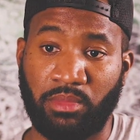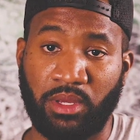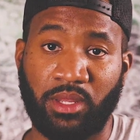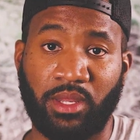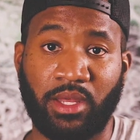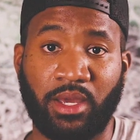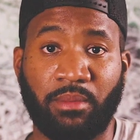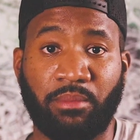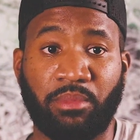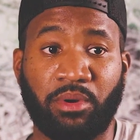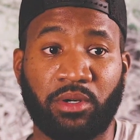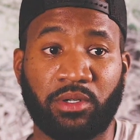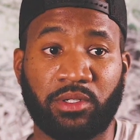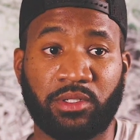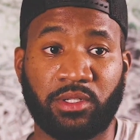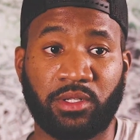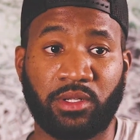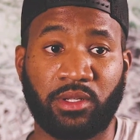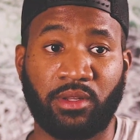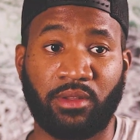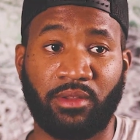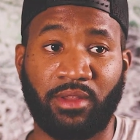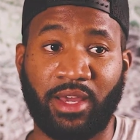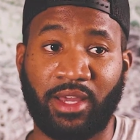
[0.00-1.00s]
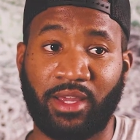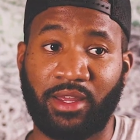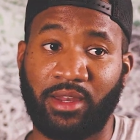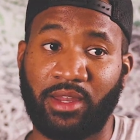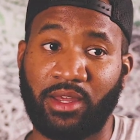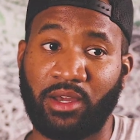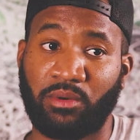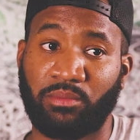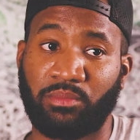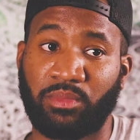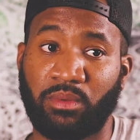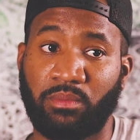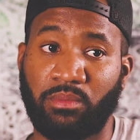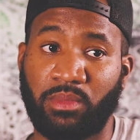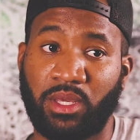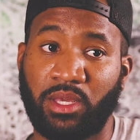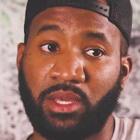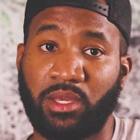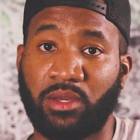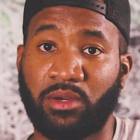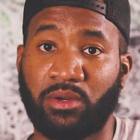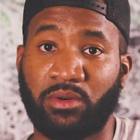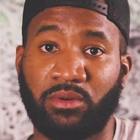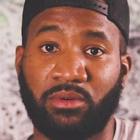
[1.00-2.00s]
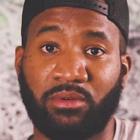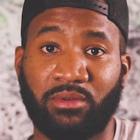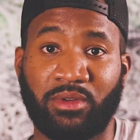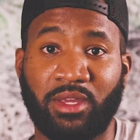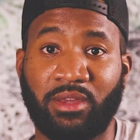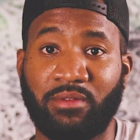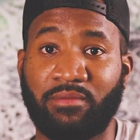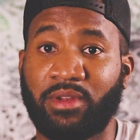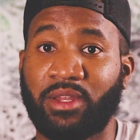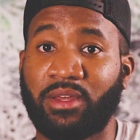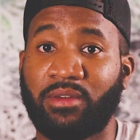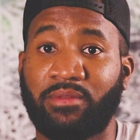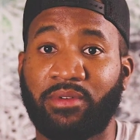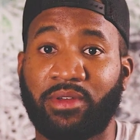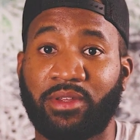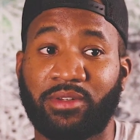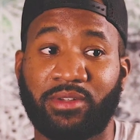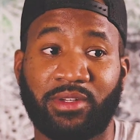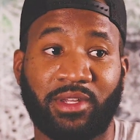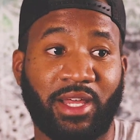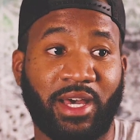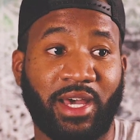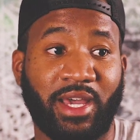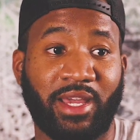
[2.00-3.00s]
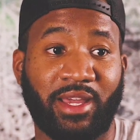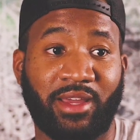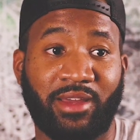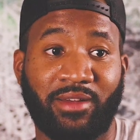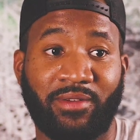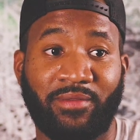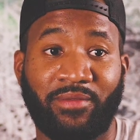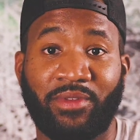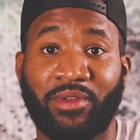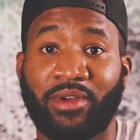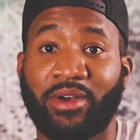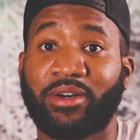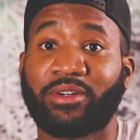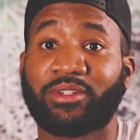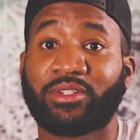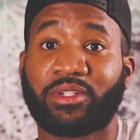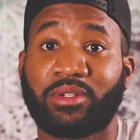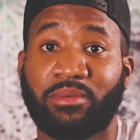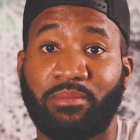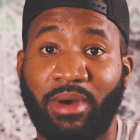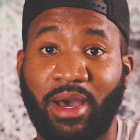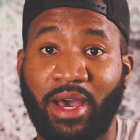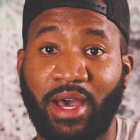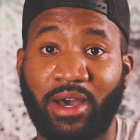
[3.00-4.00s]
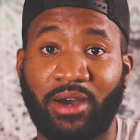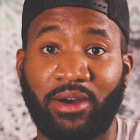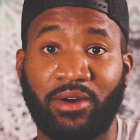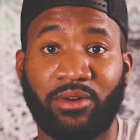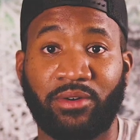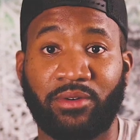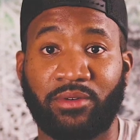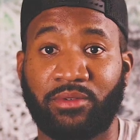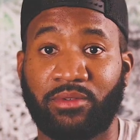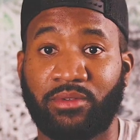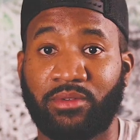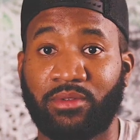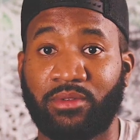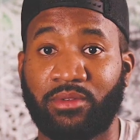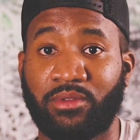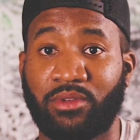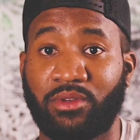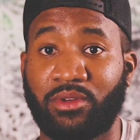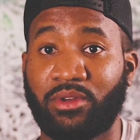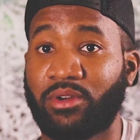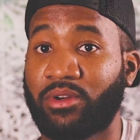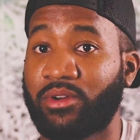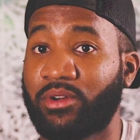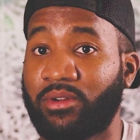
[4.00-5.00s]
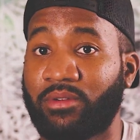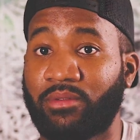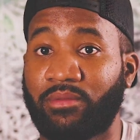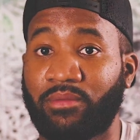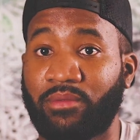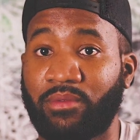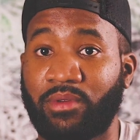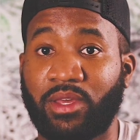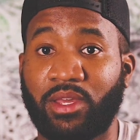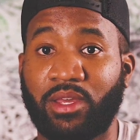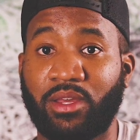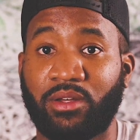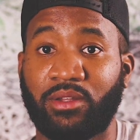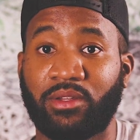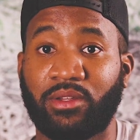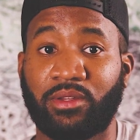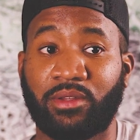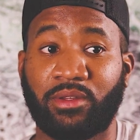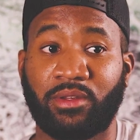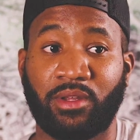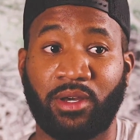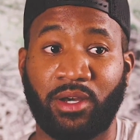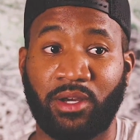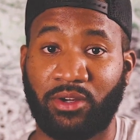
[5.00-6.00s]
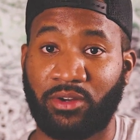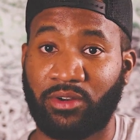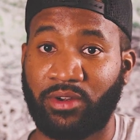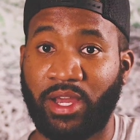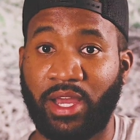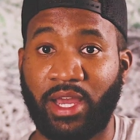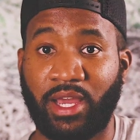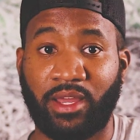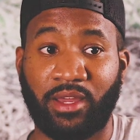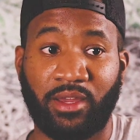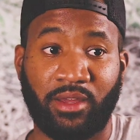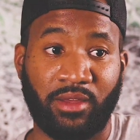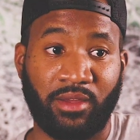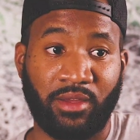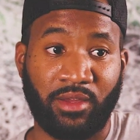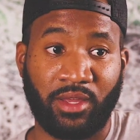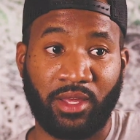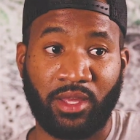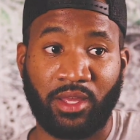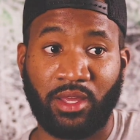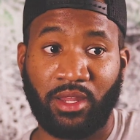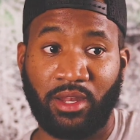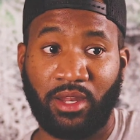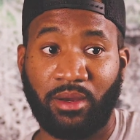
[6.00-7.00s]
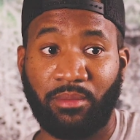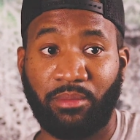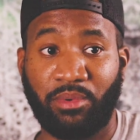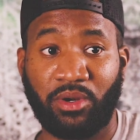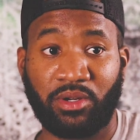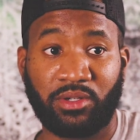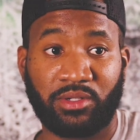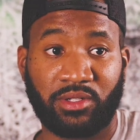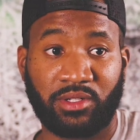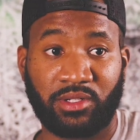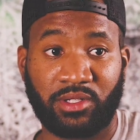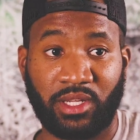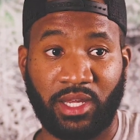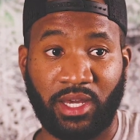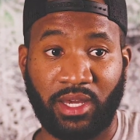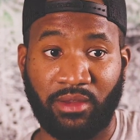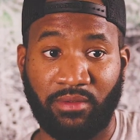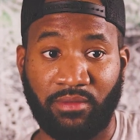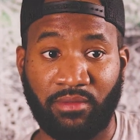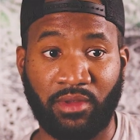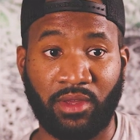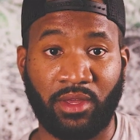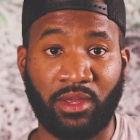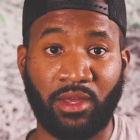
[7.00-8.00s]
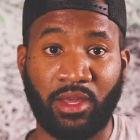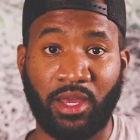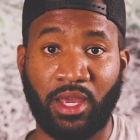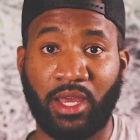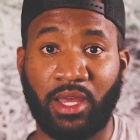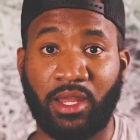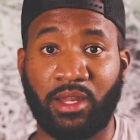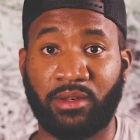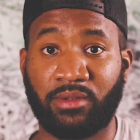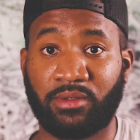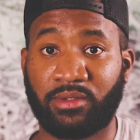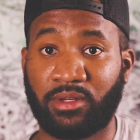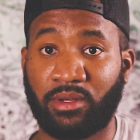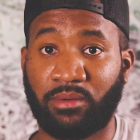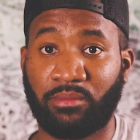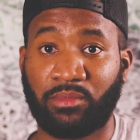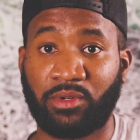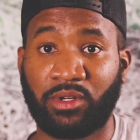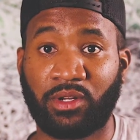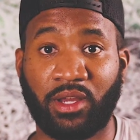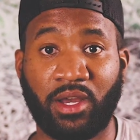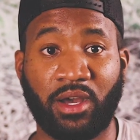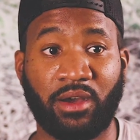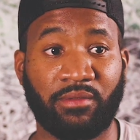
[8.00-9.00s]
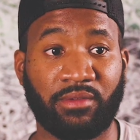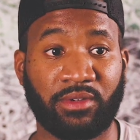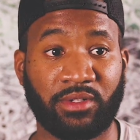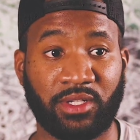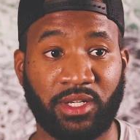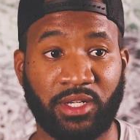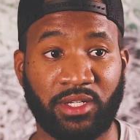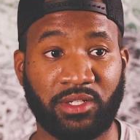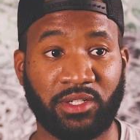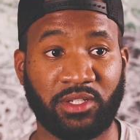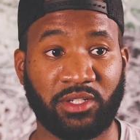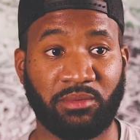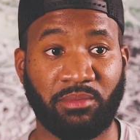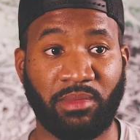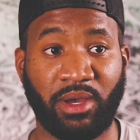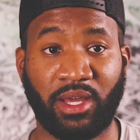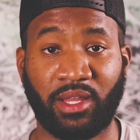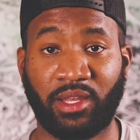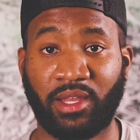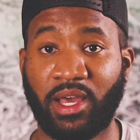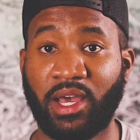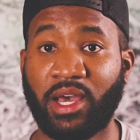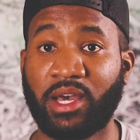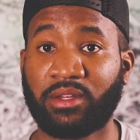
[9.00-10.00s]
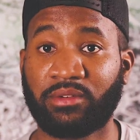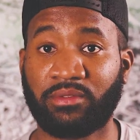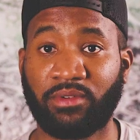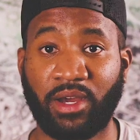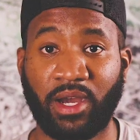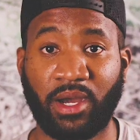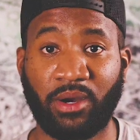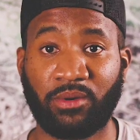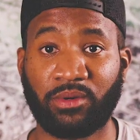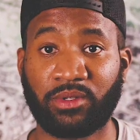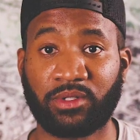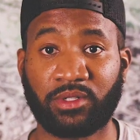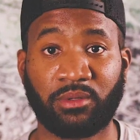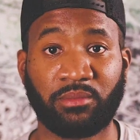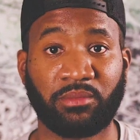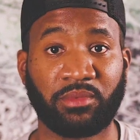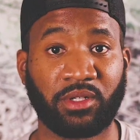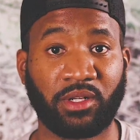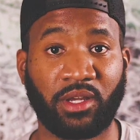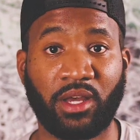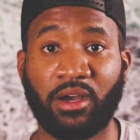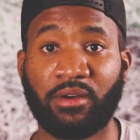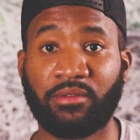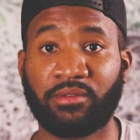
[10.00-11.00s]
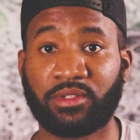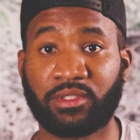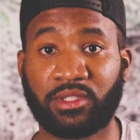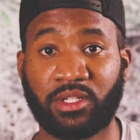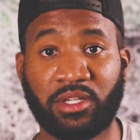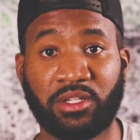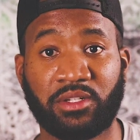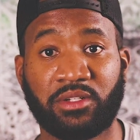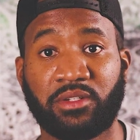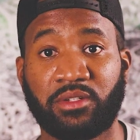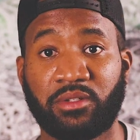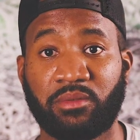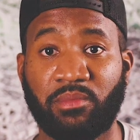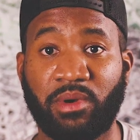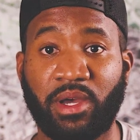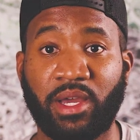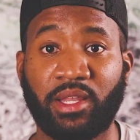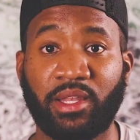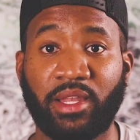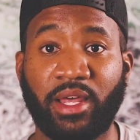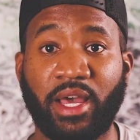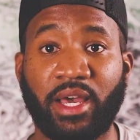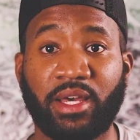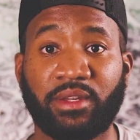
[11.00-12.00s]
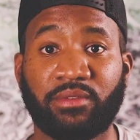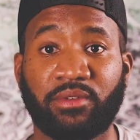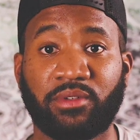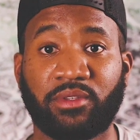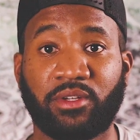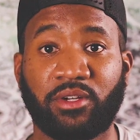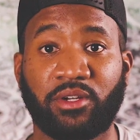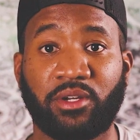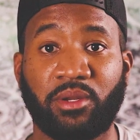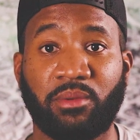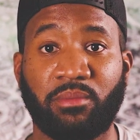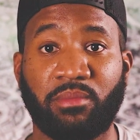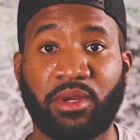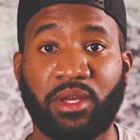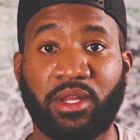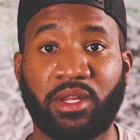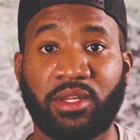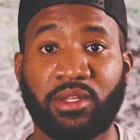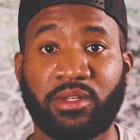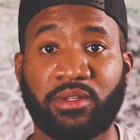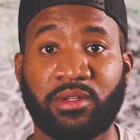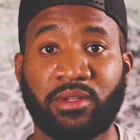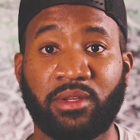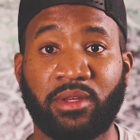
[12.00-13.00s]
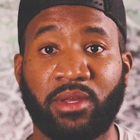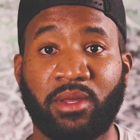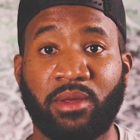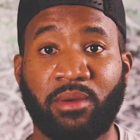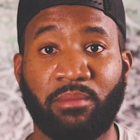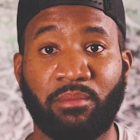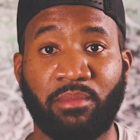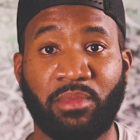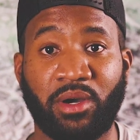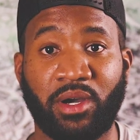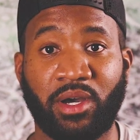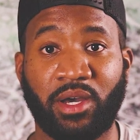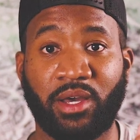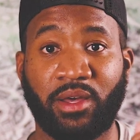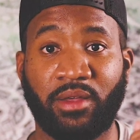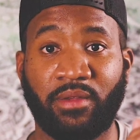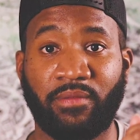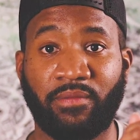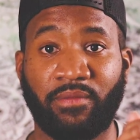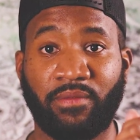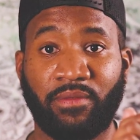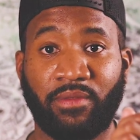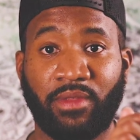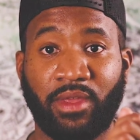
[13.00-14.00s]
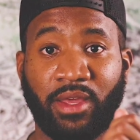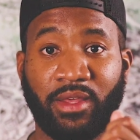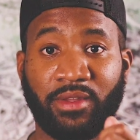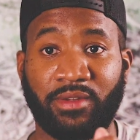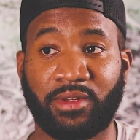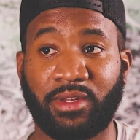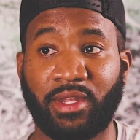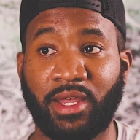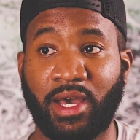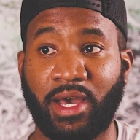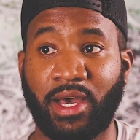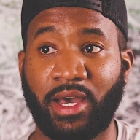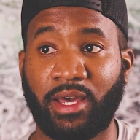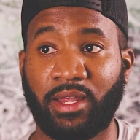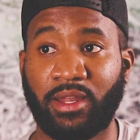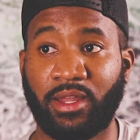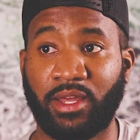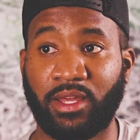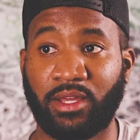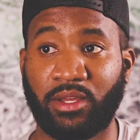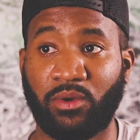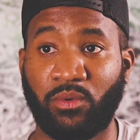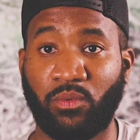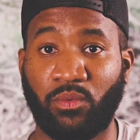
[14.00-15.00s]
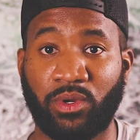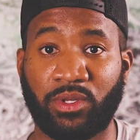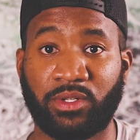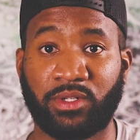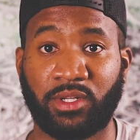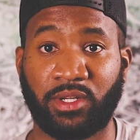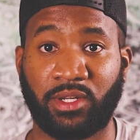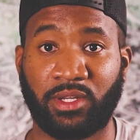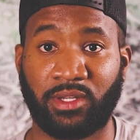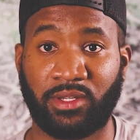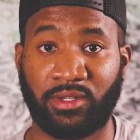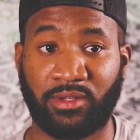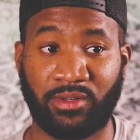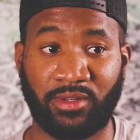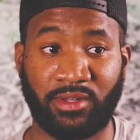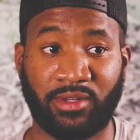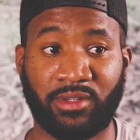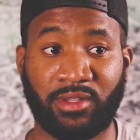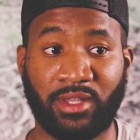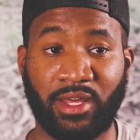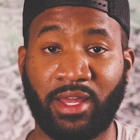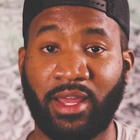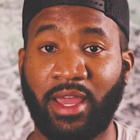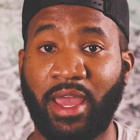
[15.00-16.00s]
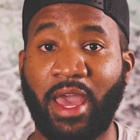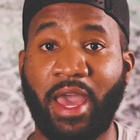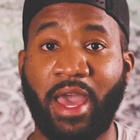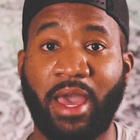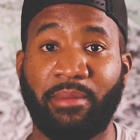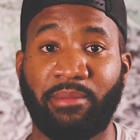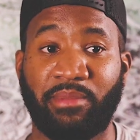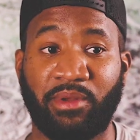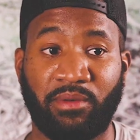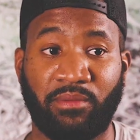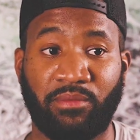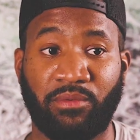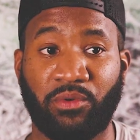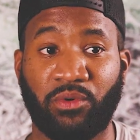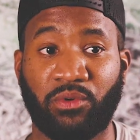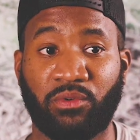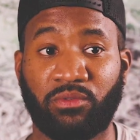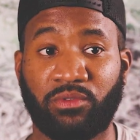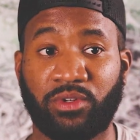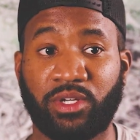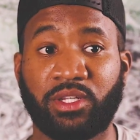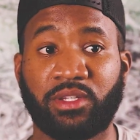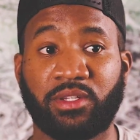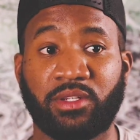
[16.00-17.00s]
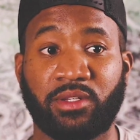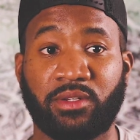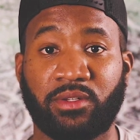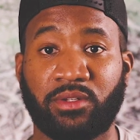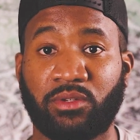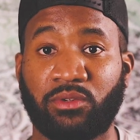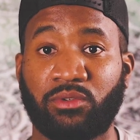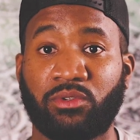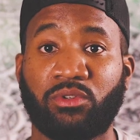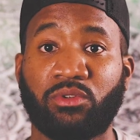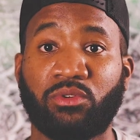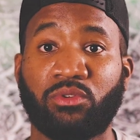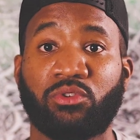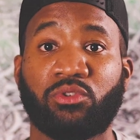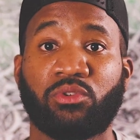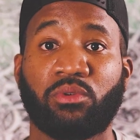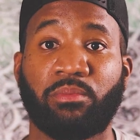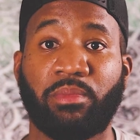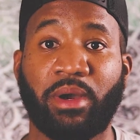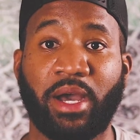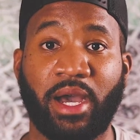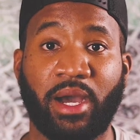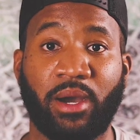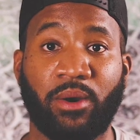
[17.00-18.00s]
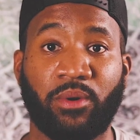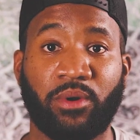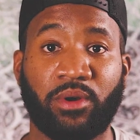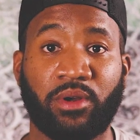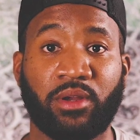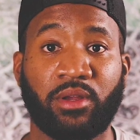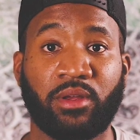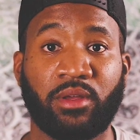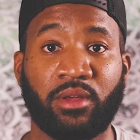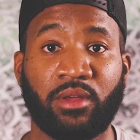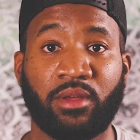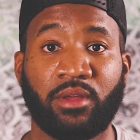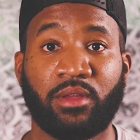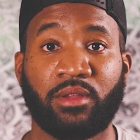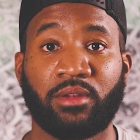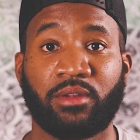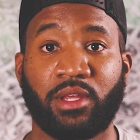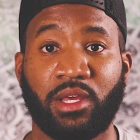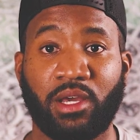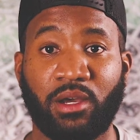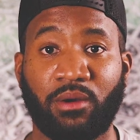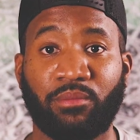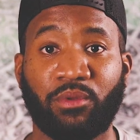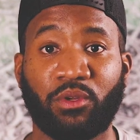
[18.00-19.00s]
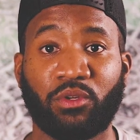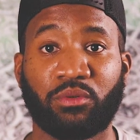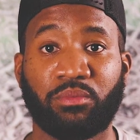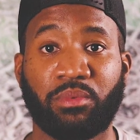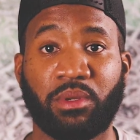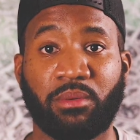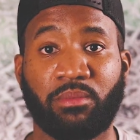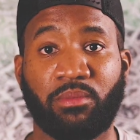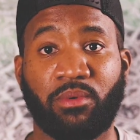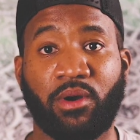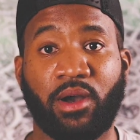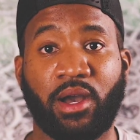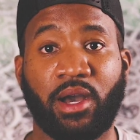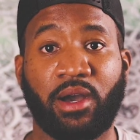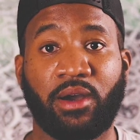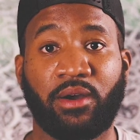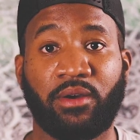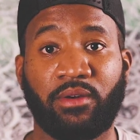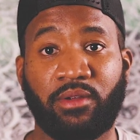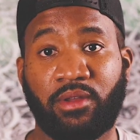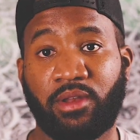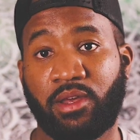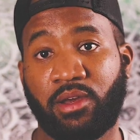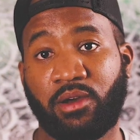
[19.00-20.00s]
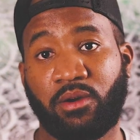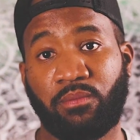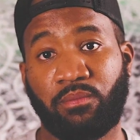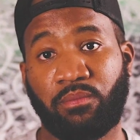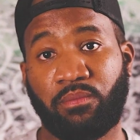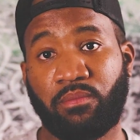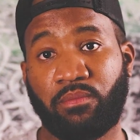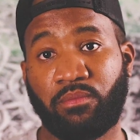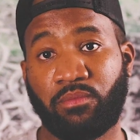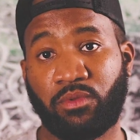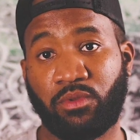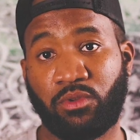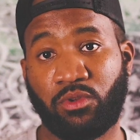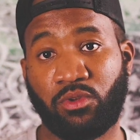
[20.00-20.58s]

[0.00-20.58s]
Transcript: Be that person that can help them heal, even if it's like a smile. You're healing a crack in that person's life. And some of the conversations might last for hours, some of the conversations might last for 30 minutes, but it's not a coincidence. This thing happened for a reason. So use your power to help those people out and help